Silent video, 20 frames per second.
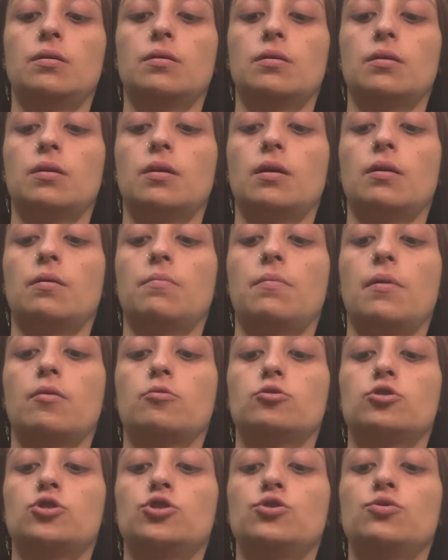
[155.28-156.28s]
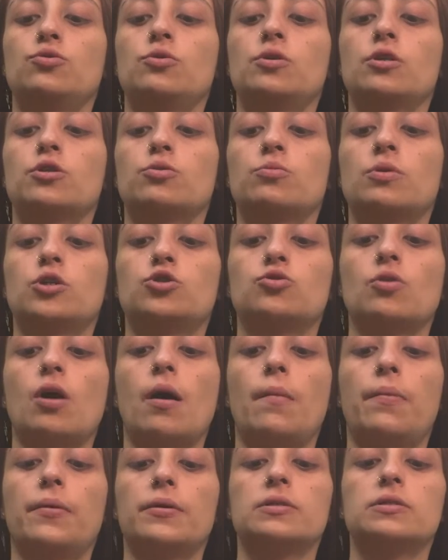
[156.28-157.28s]
Get about 2 to 3
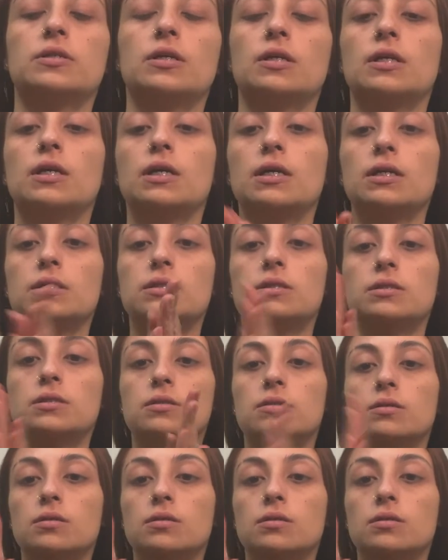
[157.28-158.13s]
droppers of this